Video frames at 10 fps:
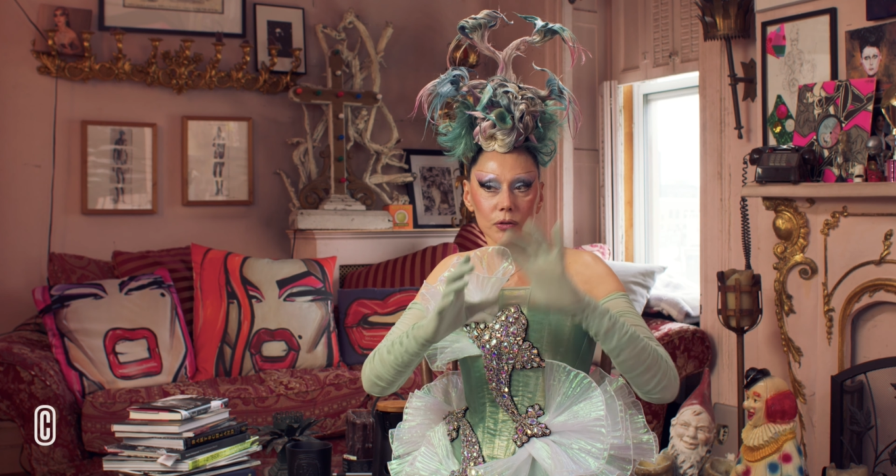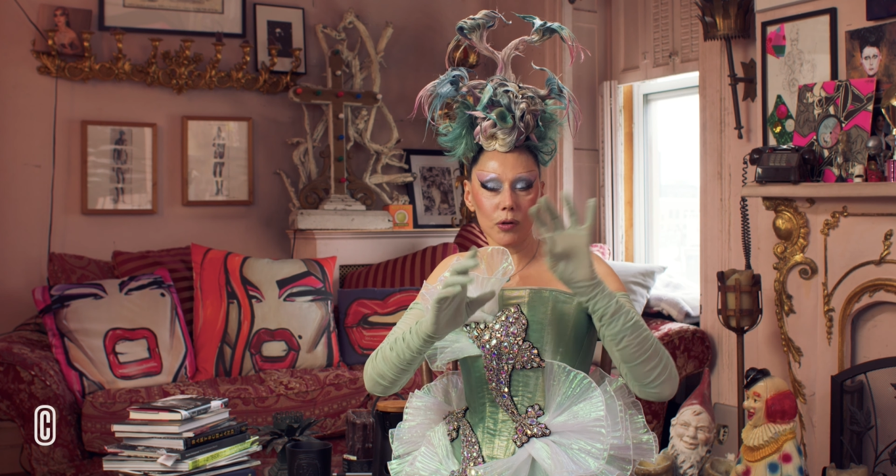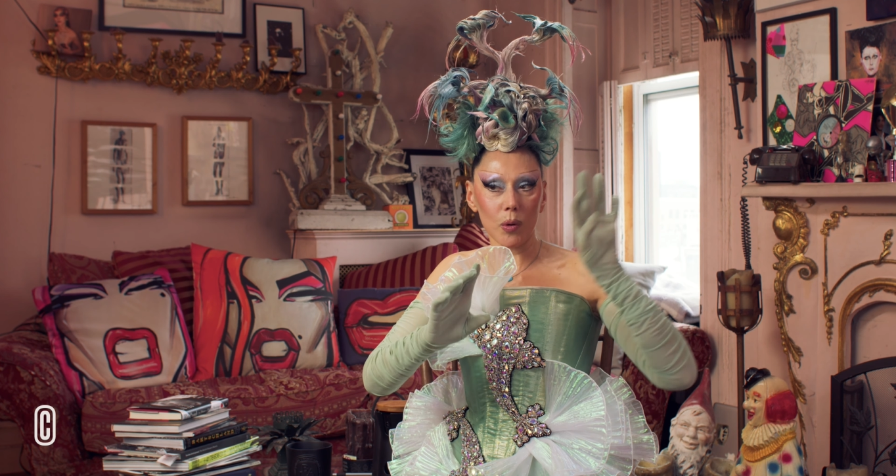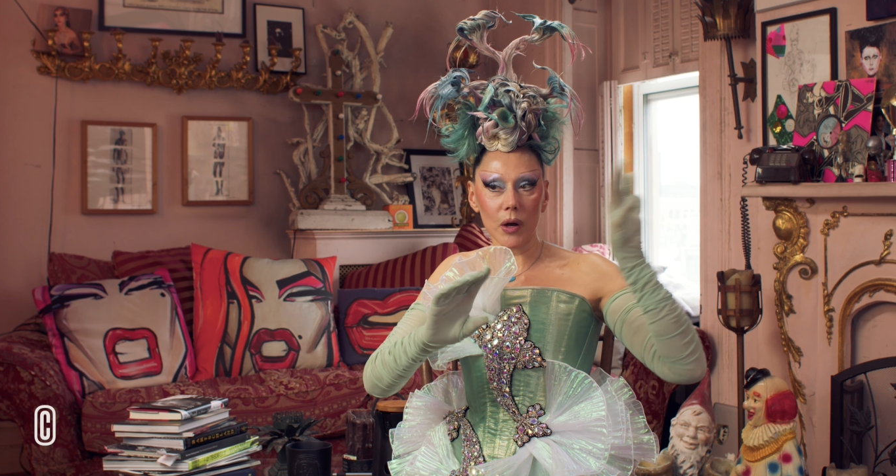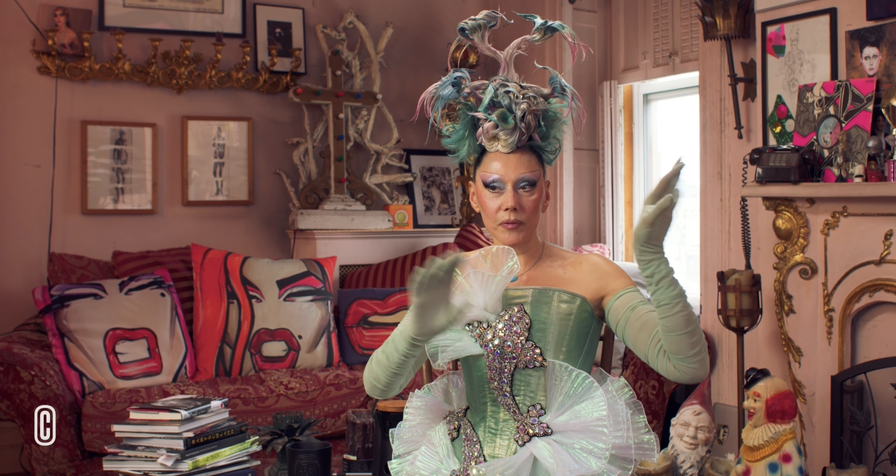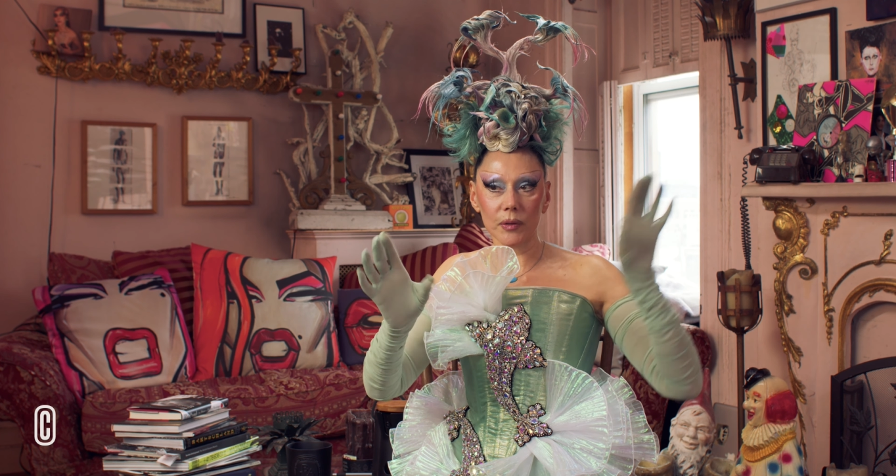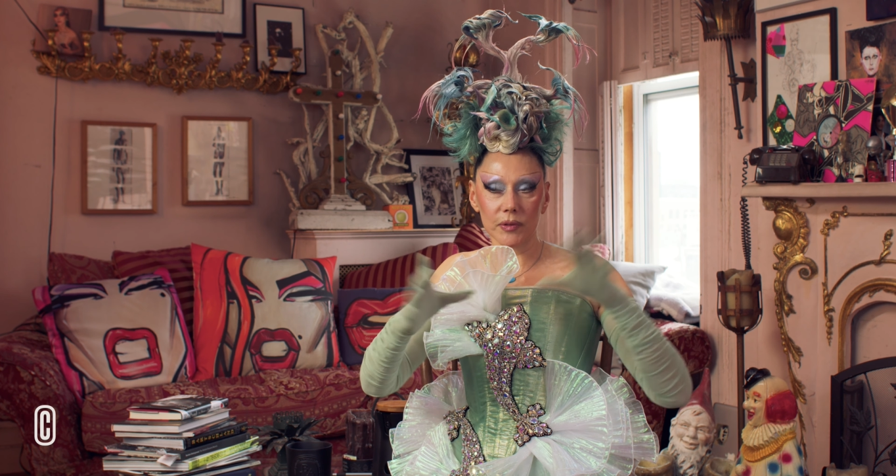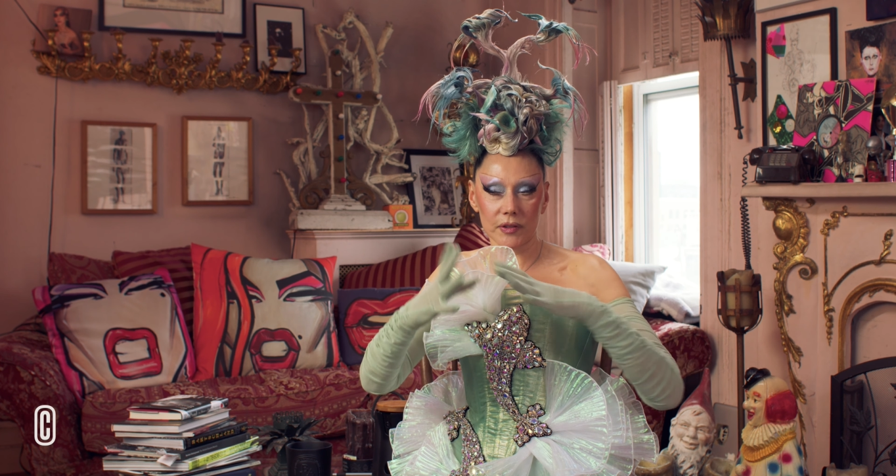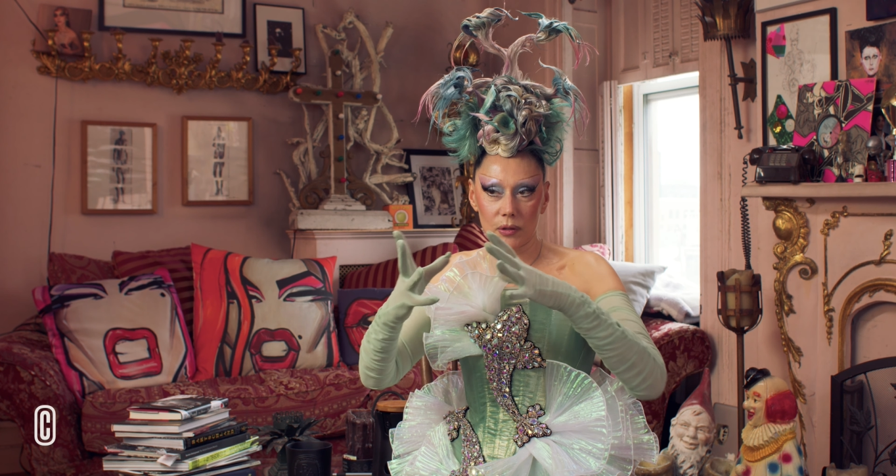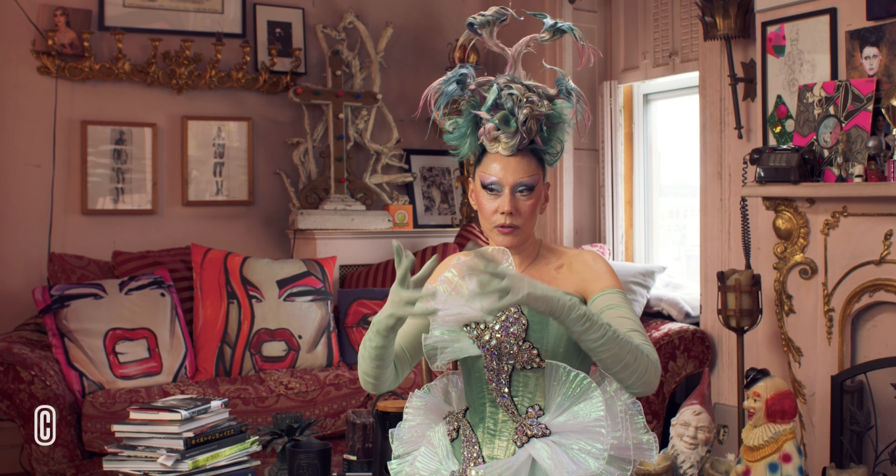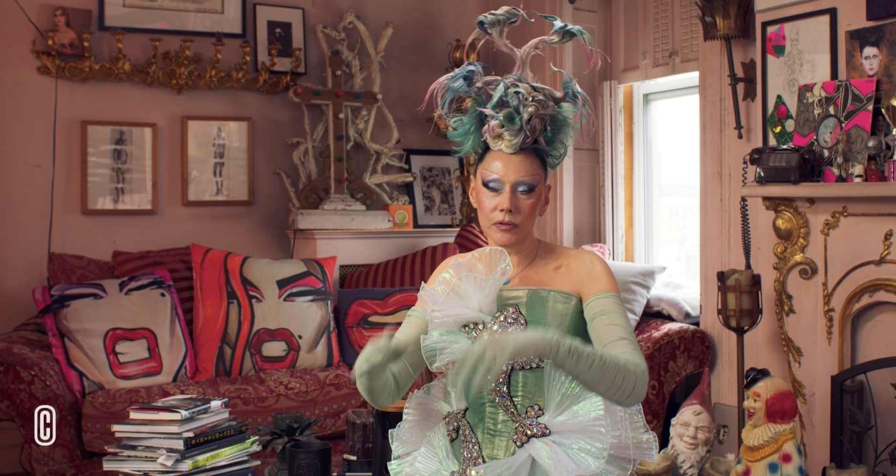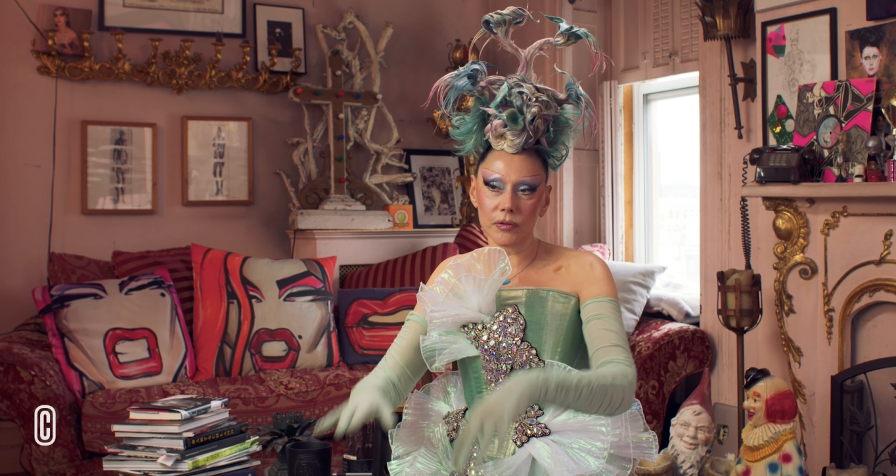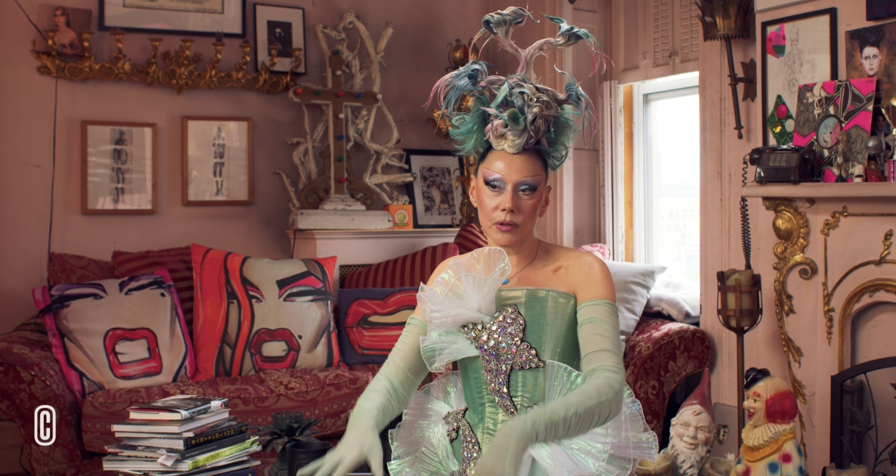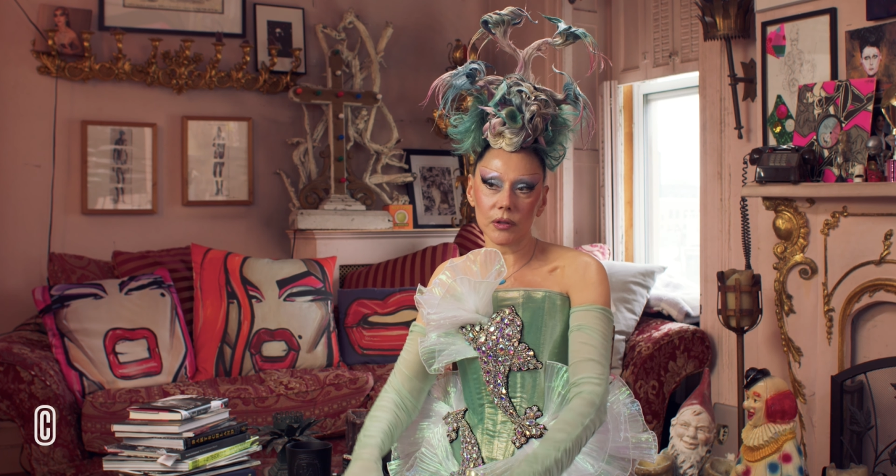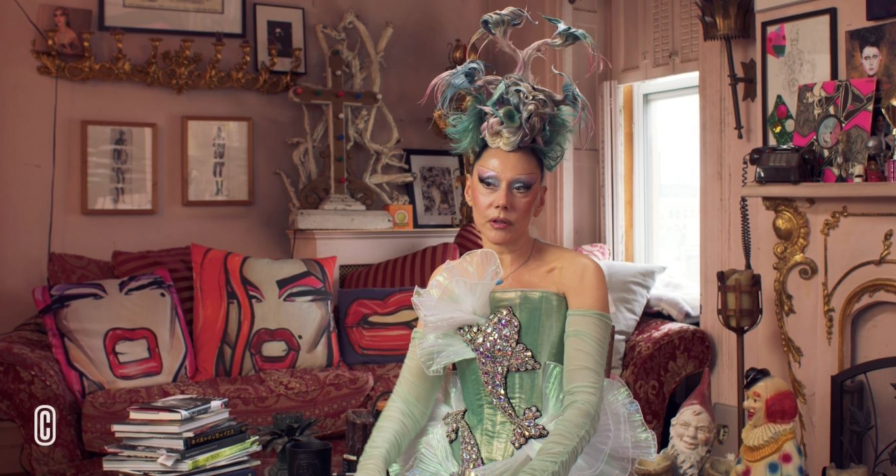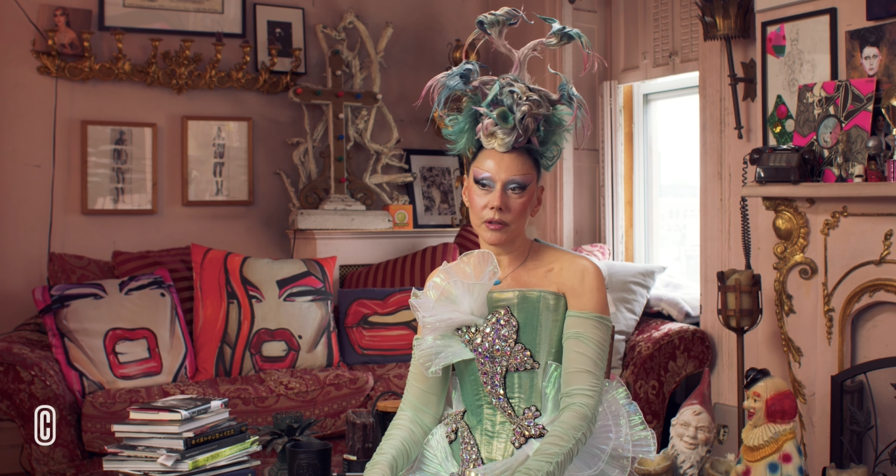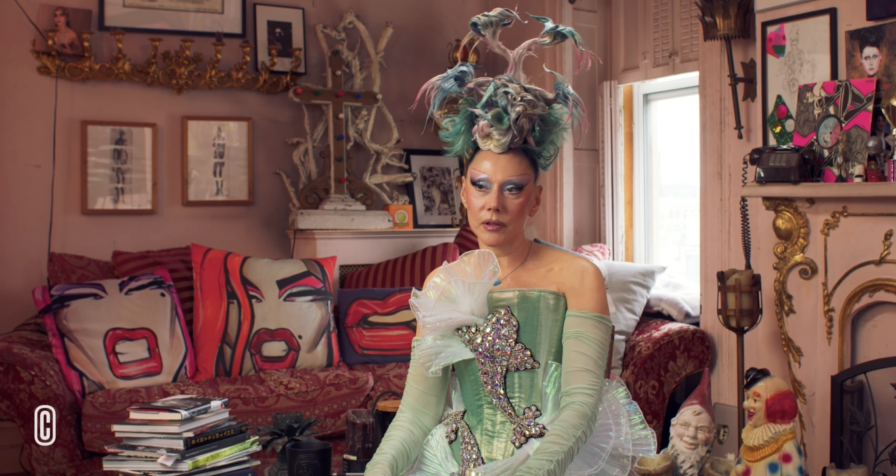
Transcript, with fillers: to go on, there was a lot of work.